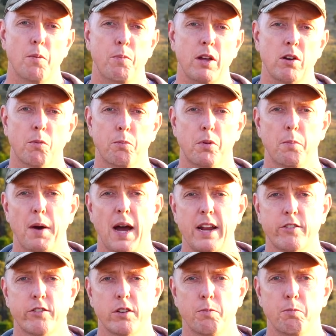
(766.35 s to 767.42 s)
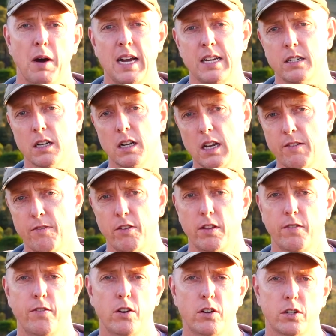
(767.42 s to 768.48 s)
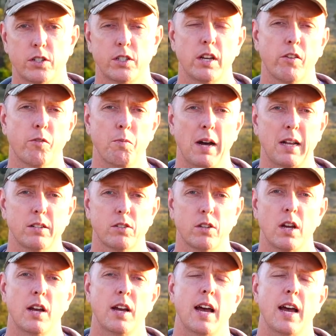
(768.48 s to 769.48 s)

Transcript: be on probation basically for the first 6 months,